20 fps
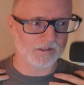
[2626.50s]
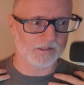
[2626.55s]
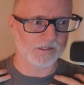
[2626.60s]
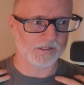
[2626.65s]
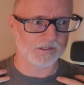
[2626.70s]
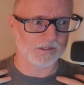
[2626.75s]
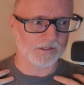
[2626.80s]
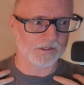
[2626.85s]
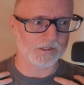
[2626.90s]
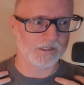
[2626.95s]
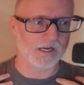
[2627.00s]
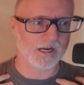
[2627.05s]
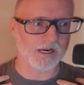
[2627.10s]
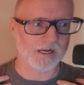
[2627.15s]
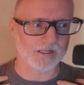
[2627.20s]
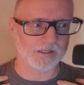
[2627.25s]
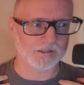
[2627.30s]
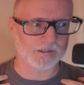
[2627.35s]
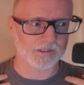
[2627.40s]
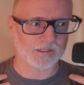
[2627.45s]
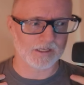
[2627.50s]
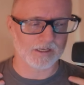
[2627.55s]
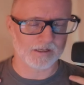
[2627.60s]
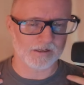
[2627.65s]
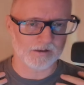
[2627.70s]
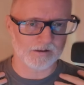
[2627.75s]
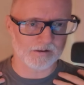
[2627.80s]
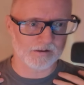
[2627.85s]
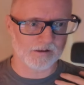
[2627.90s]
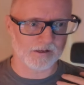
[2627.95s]
that she has in
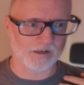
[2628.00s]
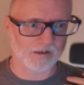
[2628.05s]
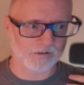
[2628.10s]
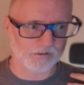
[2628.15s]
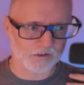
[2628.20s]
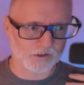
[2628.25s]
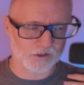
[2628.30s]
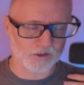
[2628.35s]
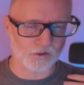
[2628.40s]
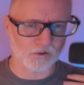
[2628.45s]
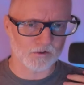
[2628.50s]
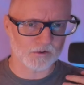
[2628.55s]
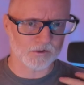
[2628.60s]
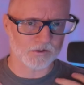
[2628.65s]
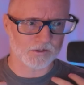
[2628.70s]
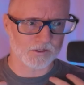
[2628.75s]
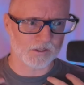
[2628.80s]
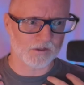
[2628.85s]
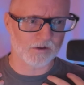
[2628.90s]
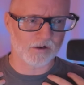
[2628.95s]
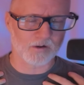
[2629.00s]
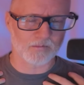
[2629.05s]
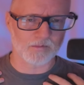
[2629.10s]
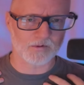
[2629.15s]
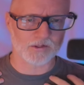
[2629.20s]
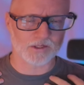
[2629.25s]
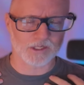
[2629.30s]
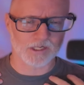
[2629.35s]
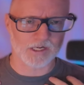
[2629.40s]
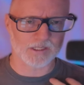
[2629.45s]
her in her shoulders and her
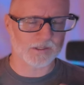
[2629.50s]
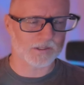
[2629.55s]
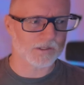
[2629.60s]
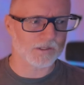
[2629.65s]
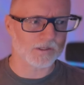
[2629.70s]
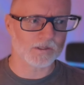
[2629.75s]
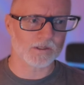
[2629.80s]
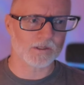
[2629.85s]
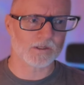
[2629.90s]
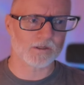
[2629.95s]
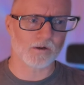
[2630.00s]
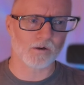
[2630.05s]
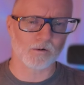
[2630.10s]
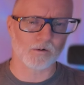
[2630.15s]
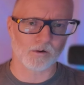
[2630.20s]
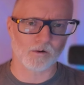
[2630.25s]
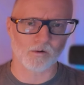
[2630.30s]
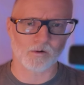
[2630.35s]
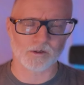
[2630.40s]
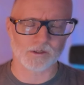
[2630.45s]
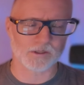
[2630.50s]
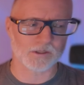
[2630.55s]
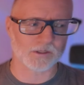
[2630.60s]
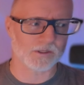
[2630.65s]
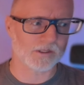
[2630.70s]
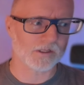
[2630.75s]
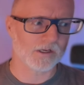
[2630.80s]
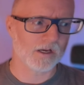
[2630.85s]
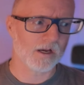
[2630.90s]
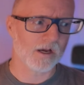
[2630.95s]
upper chest it's just so gorgeous